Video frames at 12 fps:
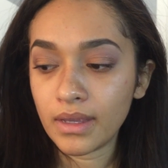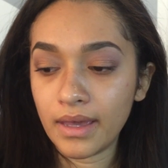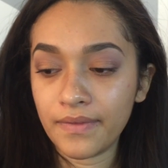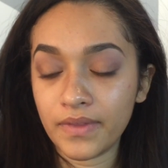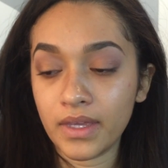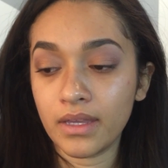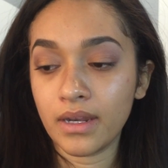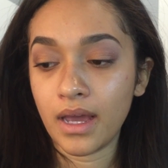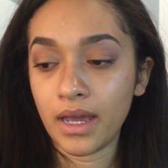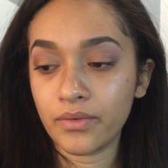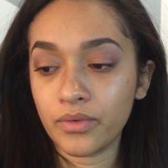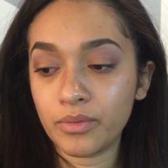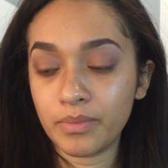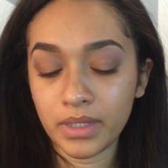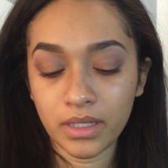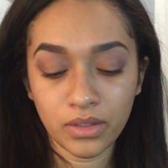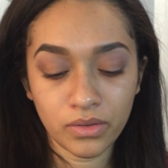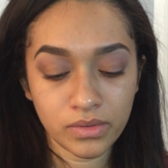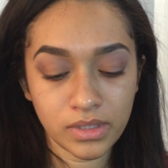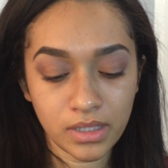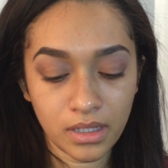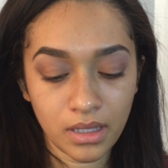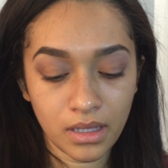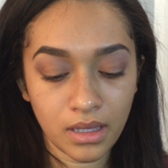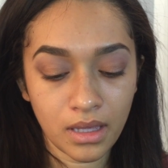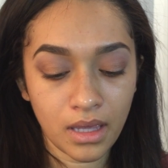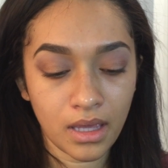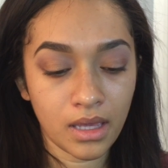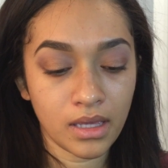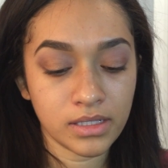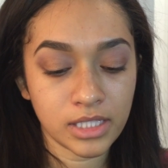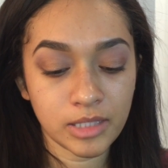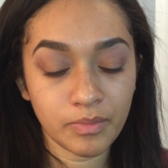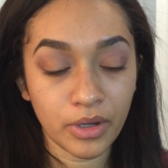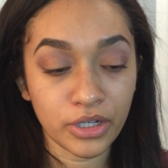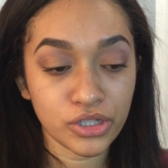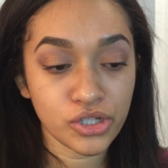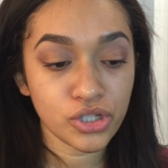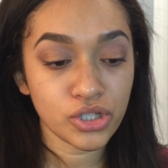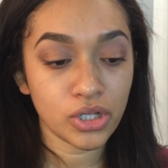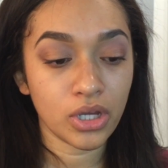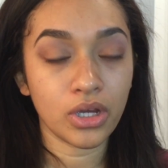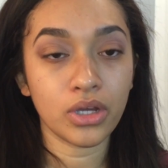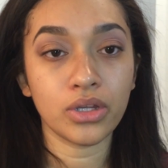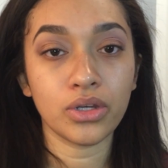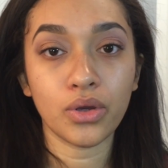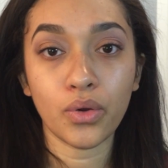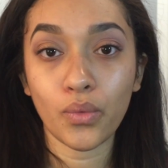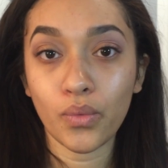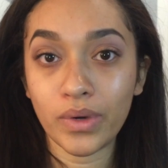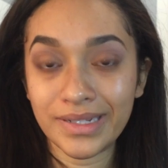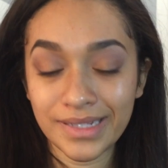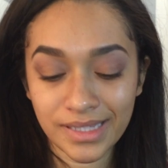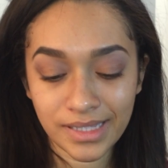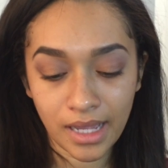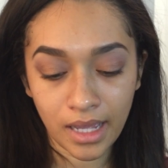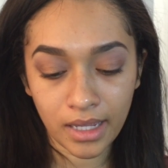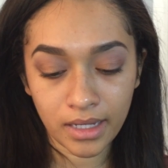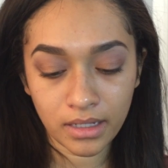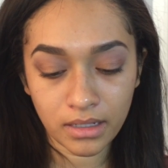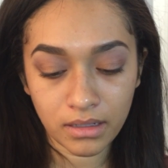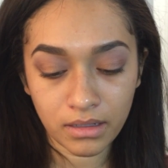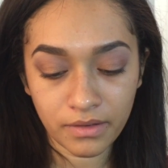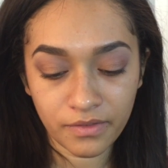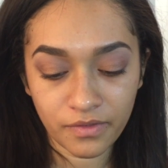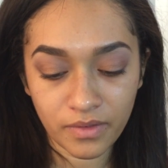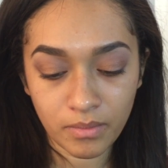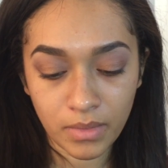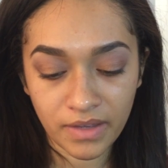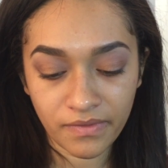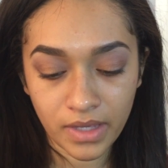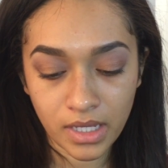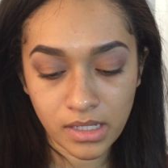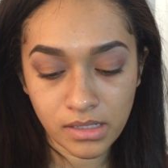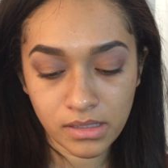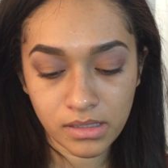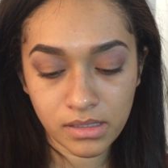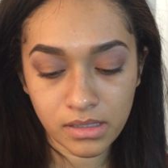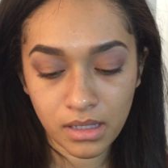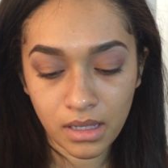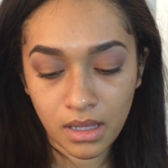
And then I will be using a sponge on one side of my face